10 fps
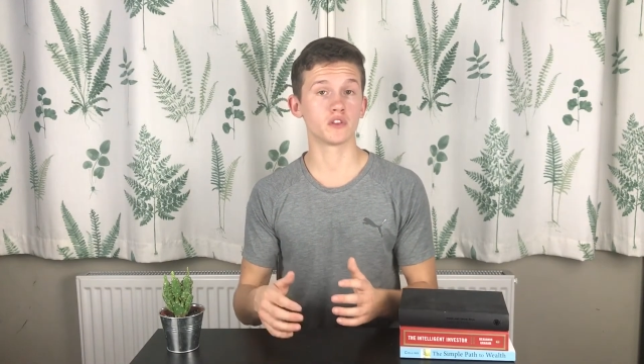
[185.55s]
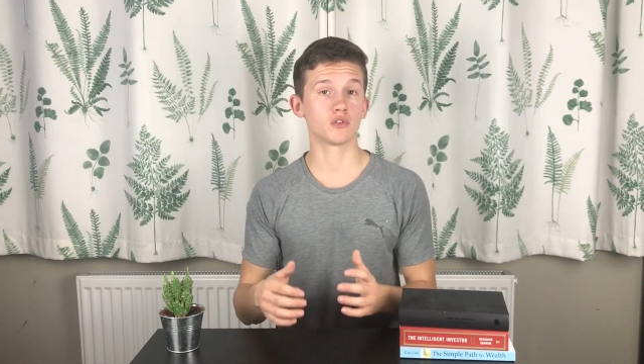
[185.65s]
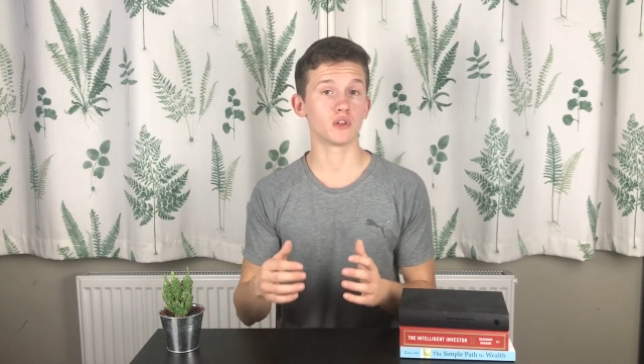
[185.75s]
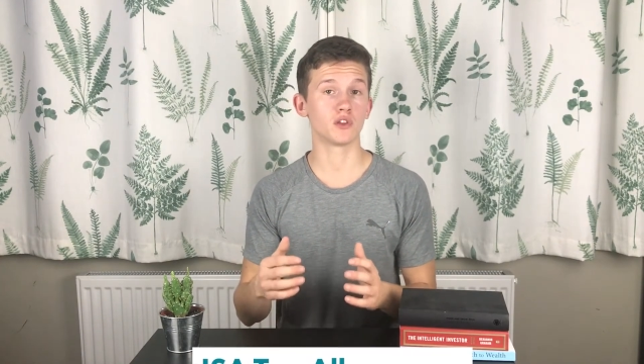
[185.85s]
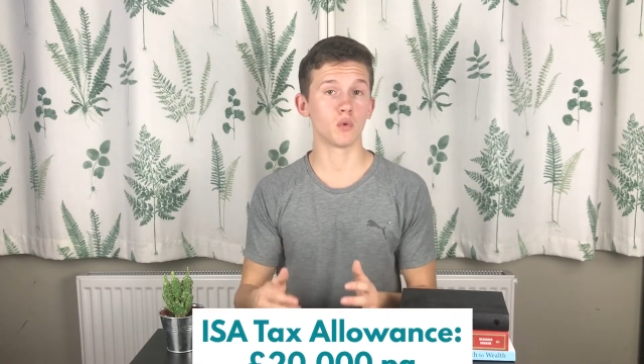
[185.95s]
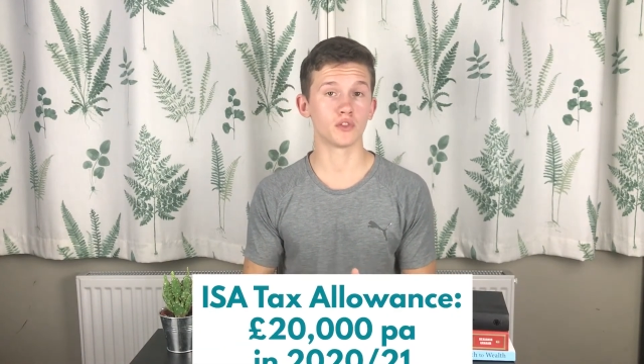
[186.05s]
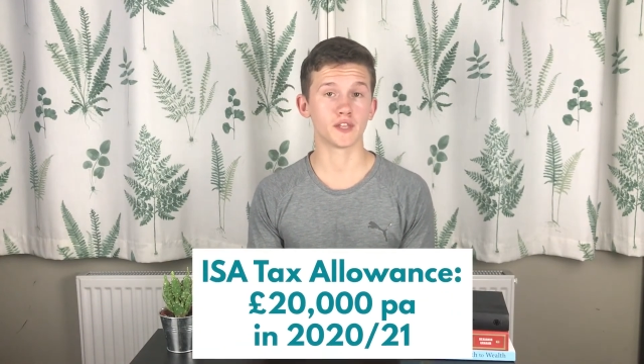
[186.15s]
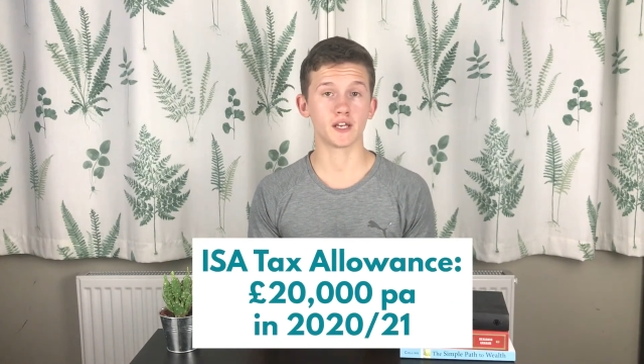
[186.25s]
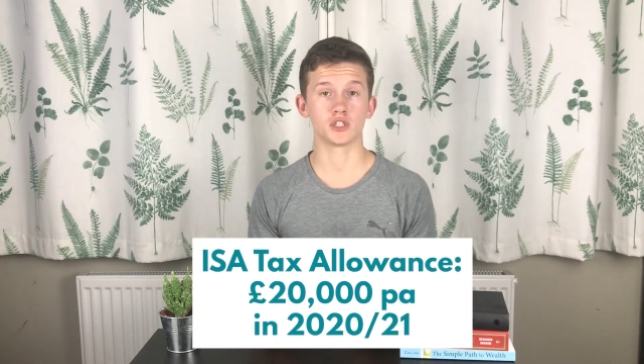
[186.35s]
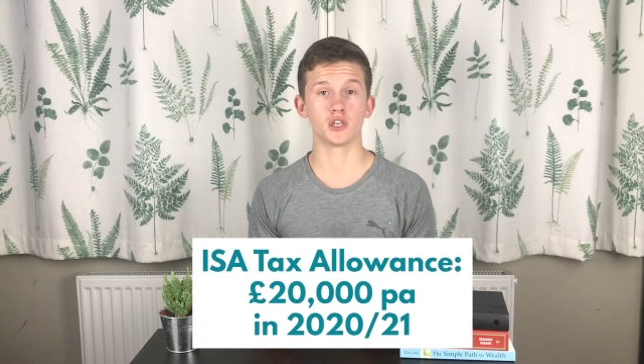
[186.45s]
twenty-one
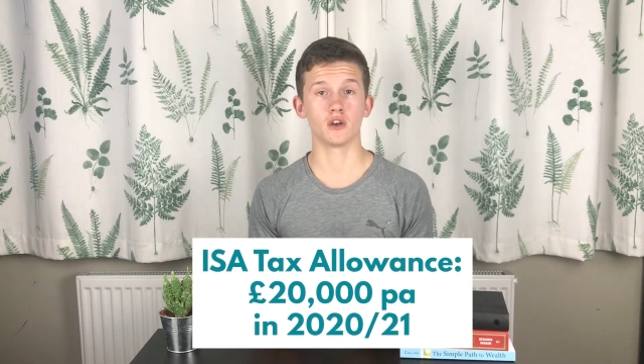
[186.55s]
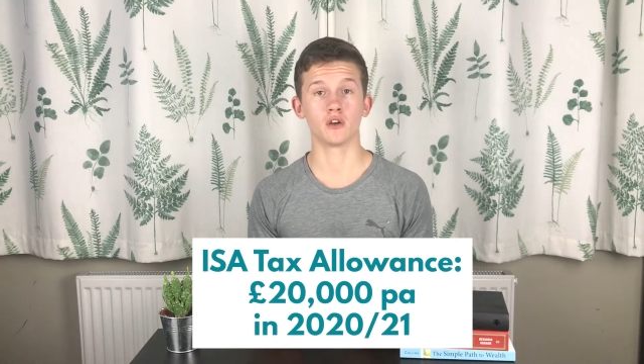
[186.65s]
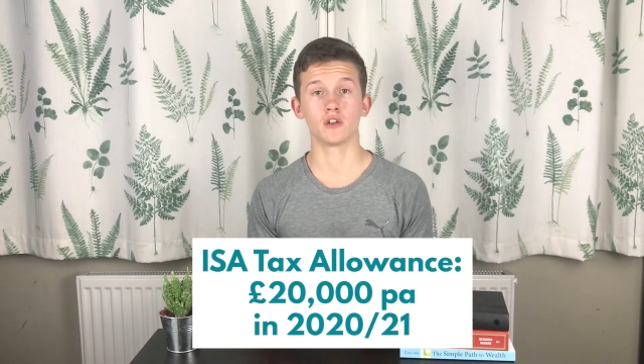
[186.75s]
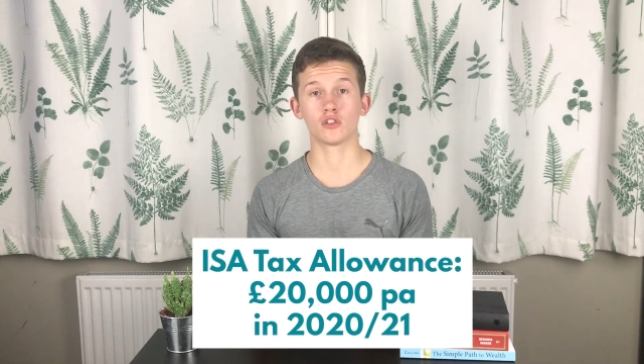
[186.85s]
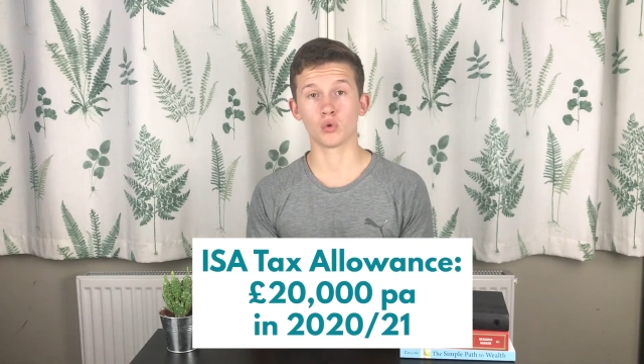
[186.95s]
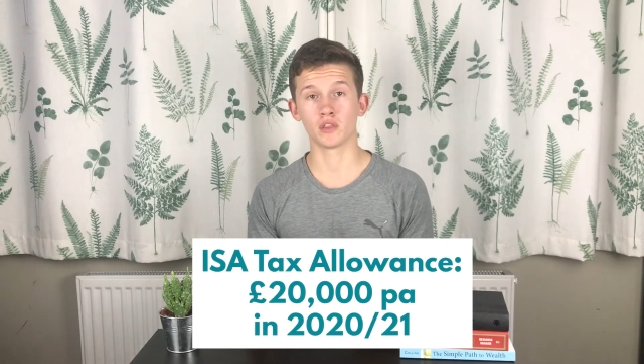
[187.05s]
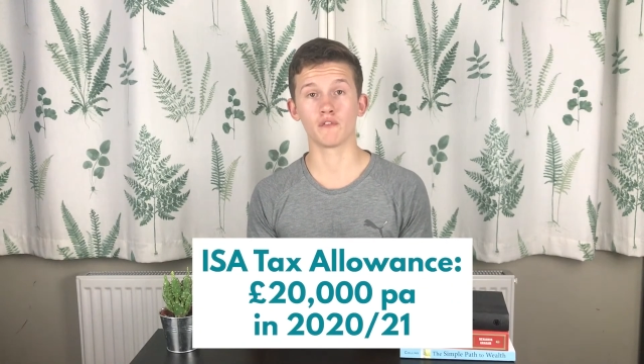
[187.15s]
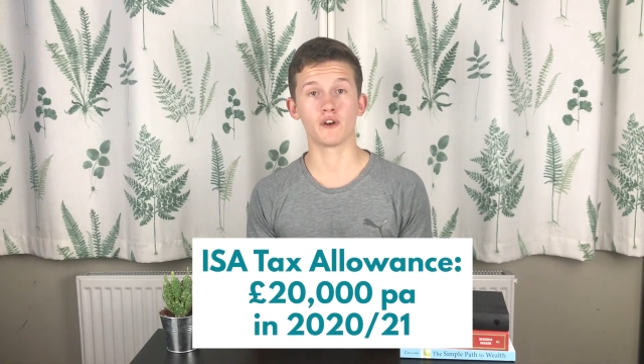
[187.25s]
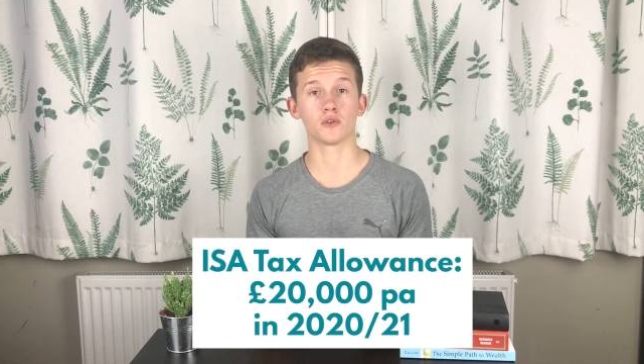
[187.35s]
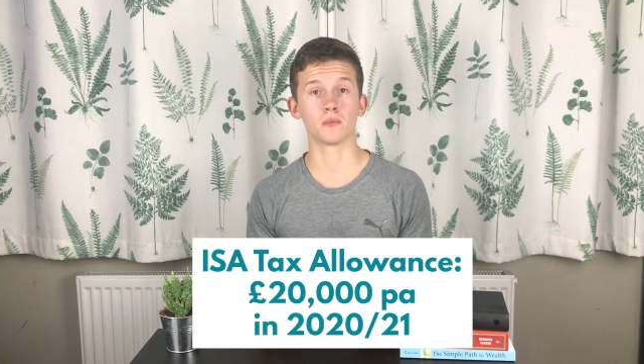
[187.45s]
tax year is twenty
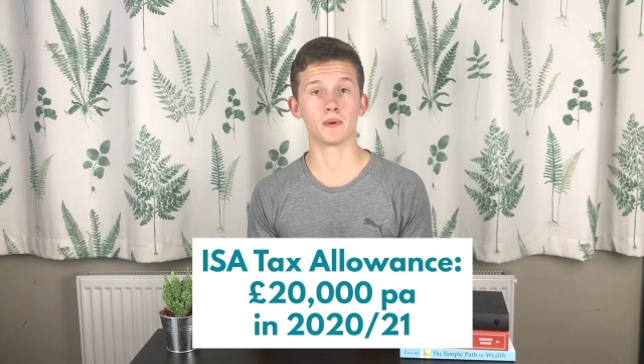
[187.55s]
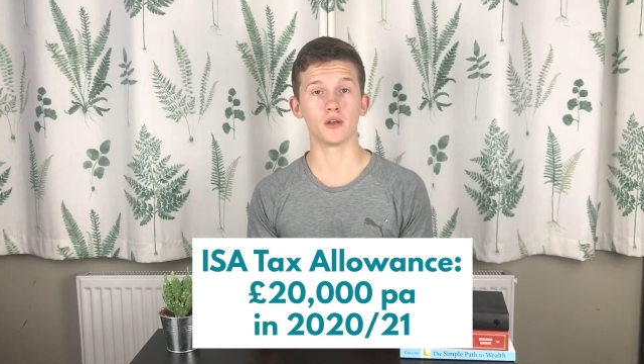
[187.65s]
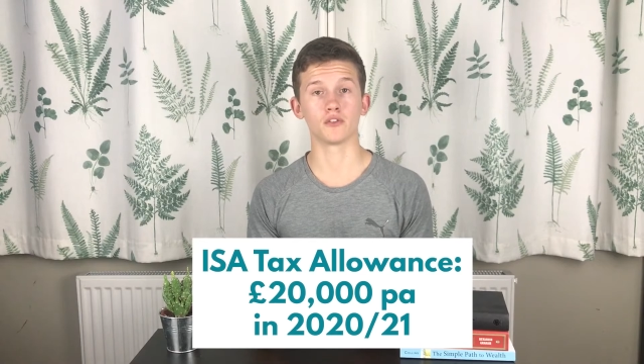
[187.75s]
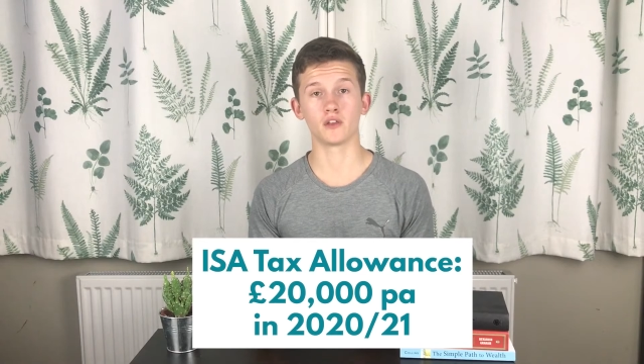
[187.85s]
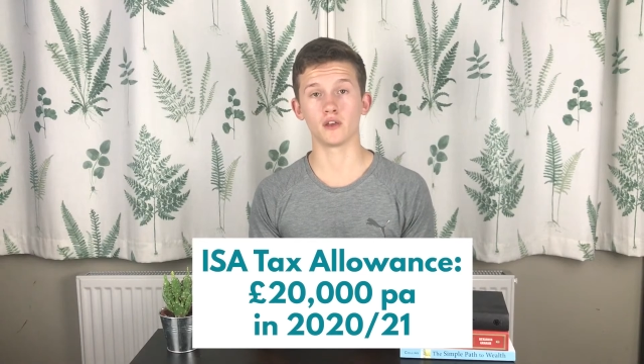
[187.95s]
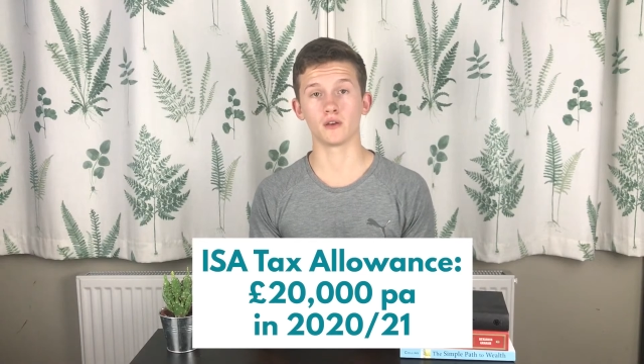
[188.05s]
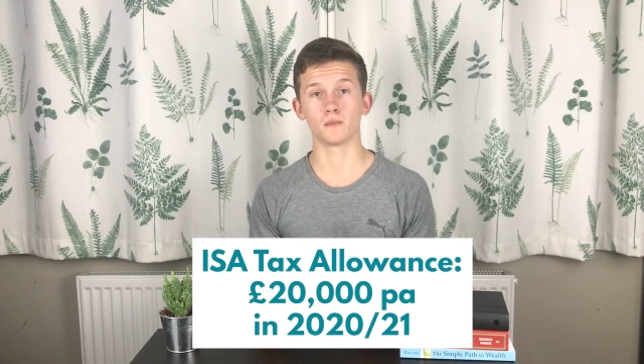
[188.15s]
thousand pounds a year.